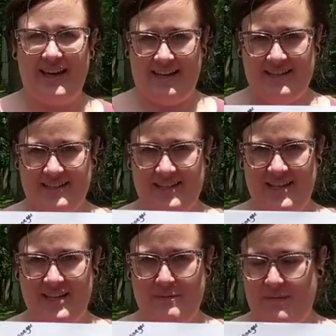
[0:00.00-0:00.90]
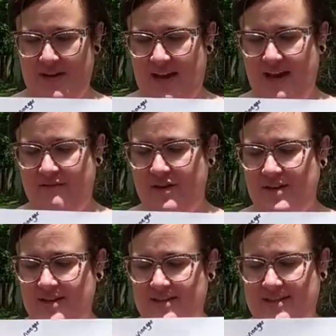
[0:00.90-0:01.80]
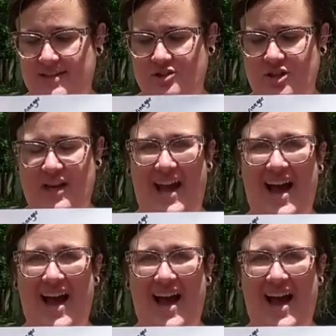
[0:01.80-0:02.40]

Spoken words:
candy that might have citric